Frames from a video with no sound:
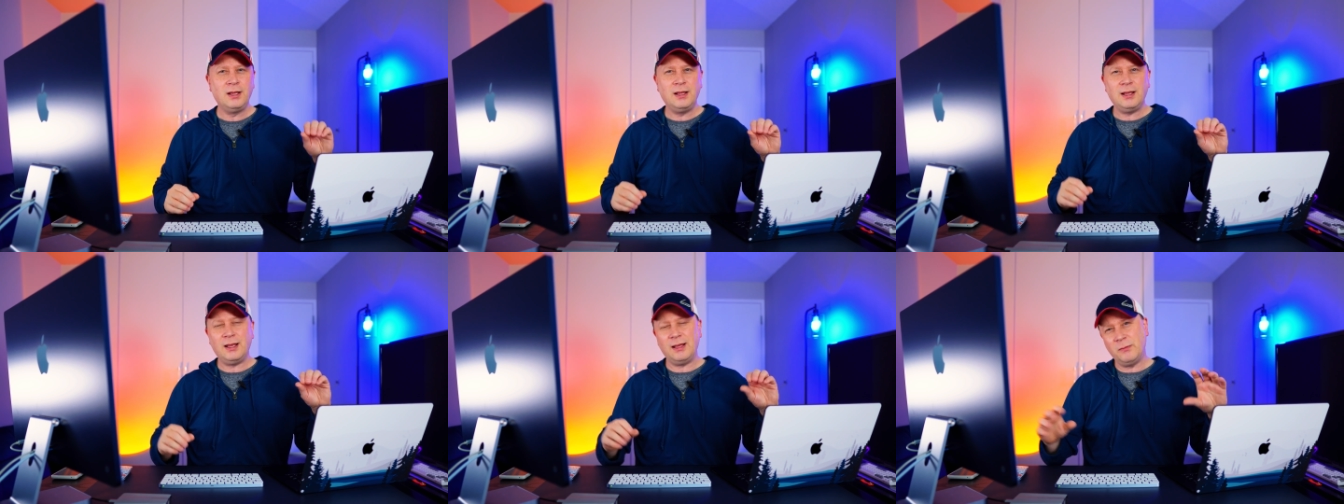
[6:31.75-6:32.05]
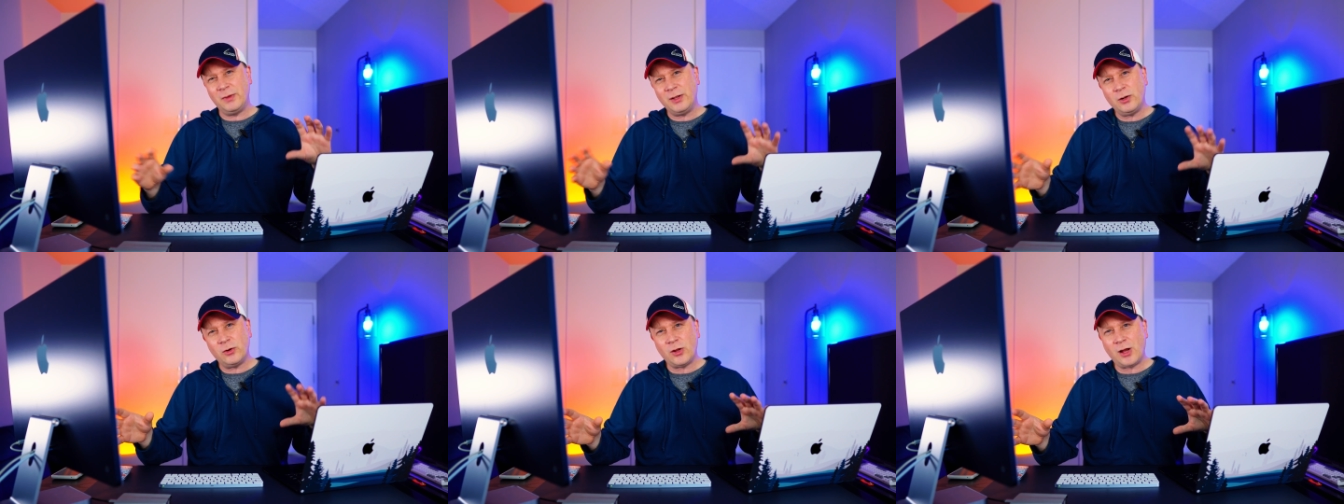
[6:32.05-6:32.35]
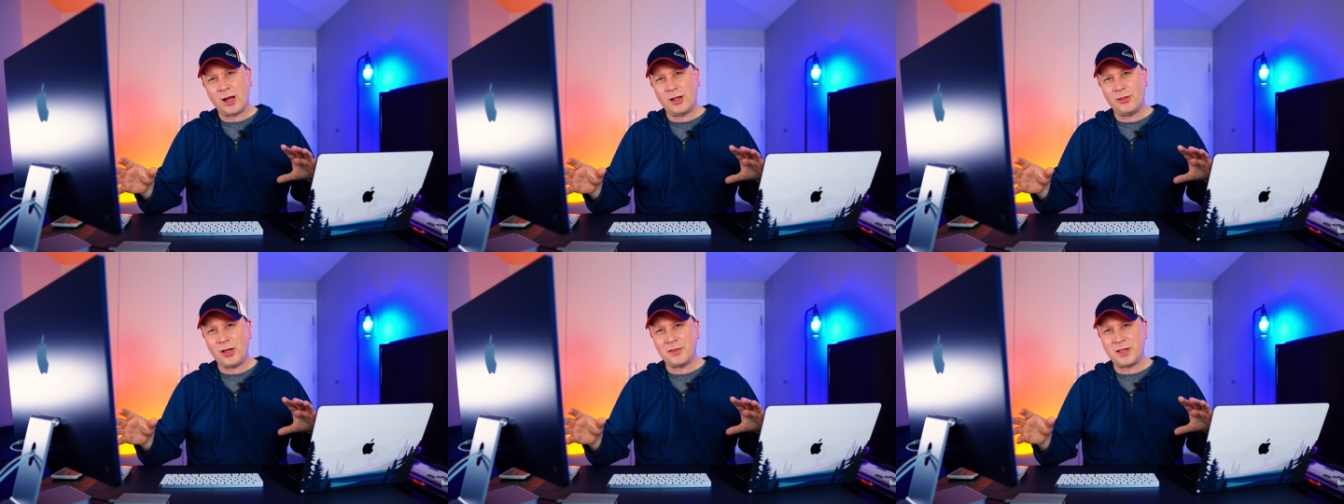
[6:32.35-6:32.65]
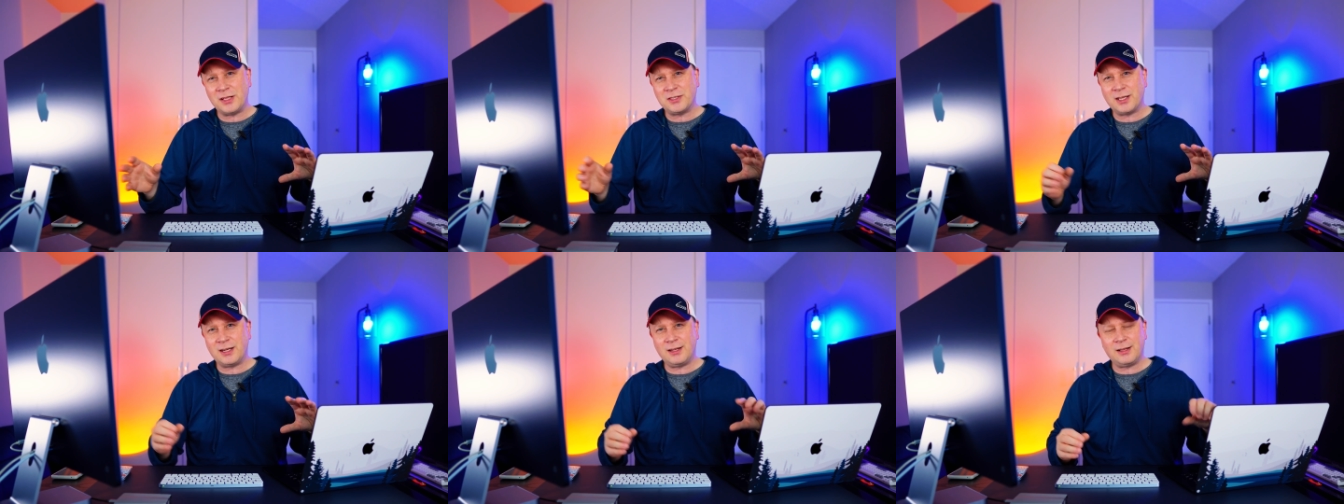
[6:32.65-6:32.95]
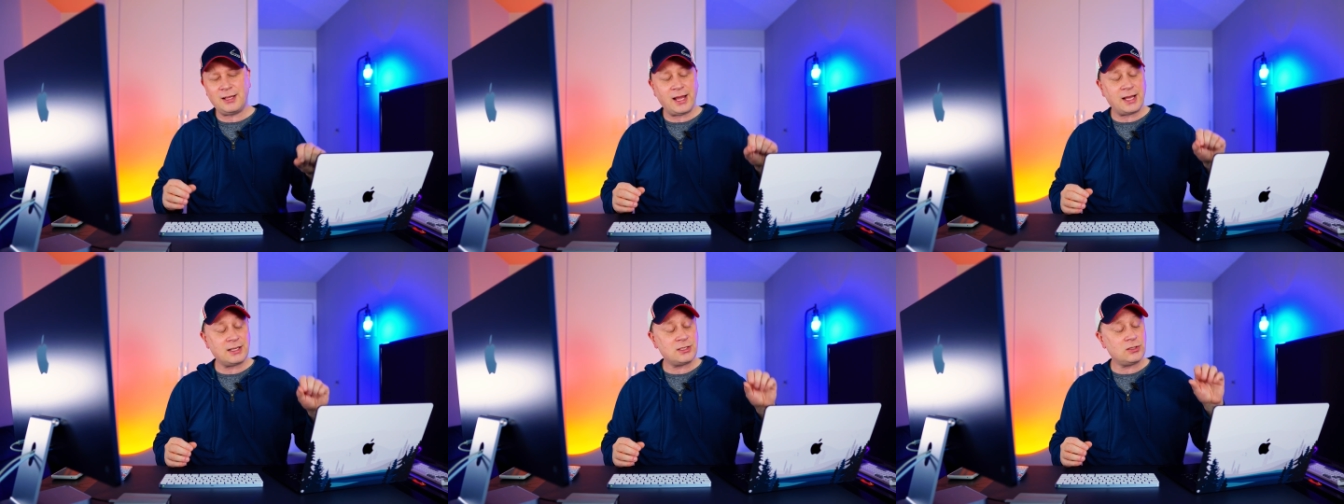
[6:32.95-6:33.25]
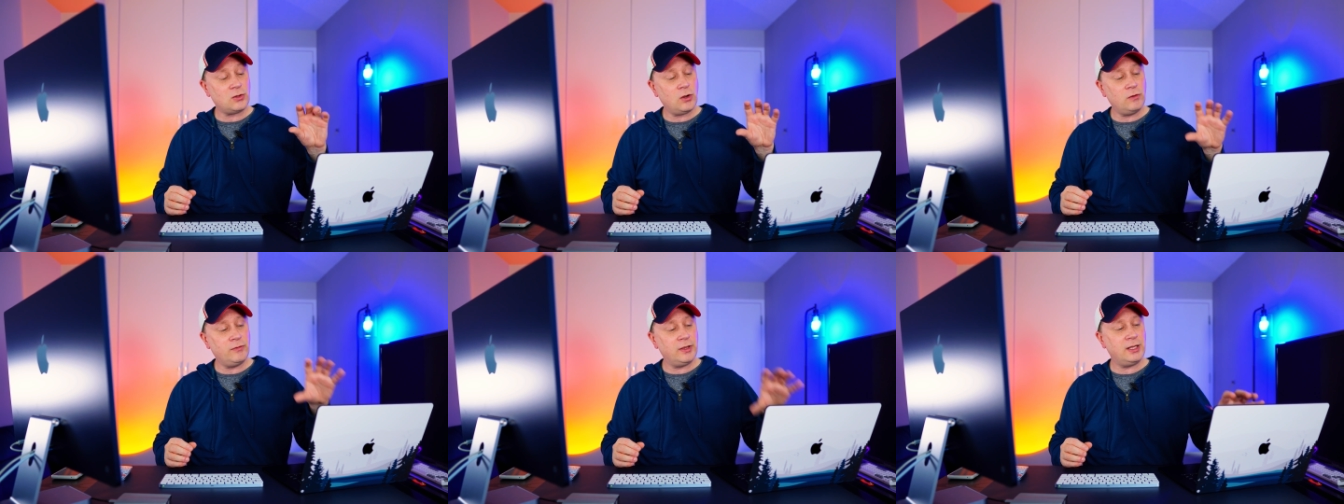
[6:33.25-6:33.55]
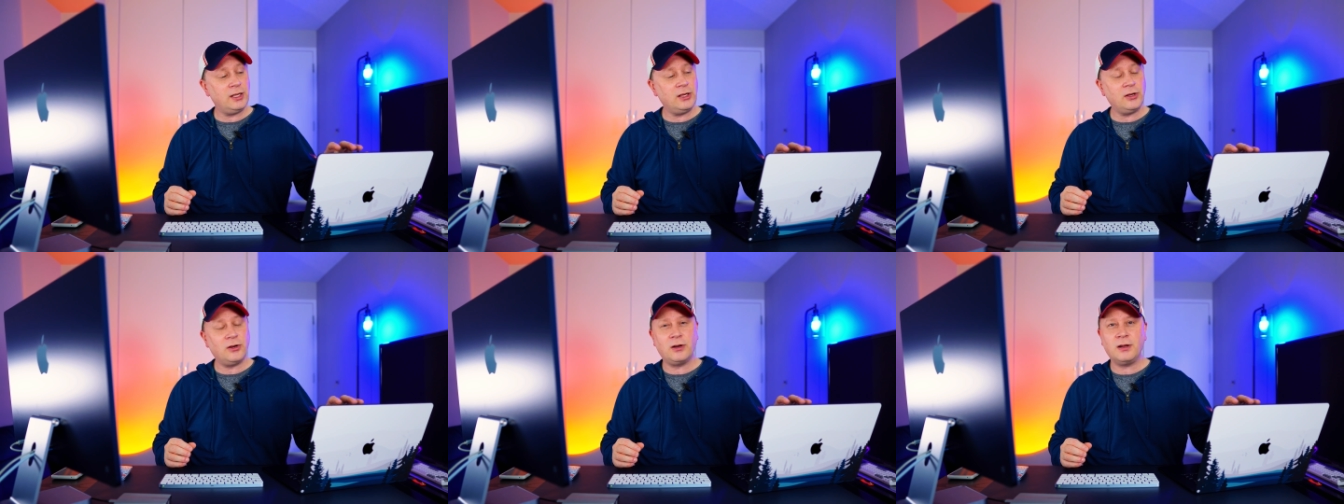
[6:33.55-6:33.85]
and we don't know how long that's going to last. Over
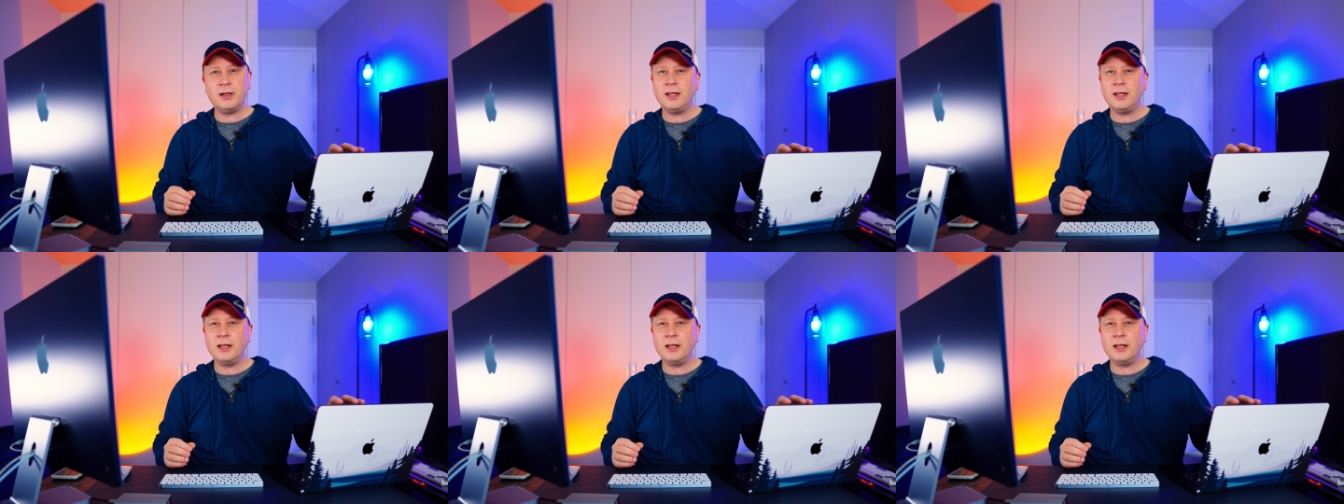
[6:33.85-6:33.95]
here,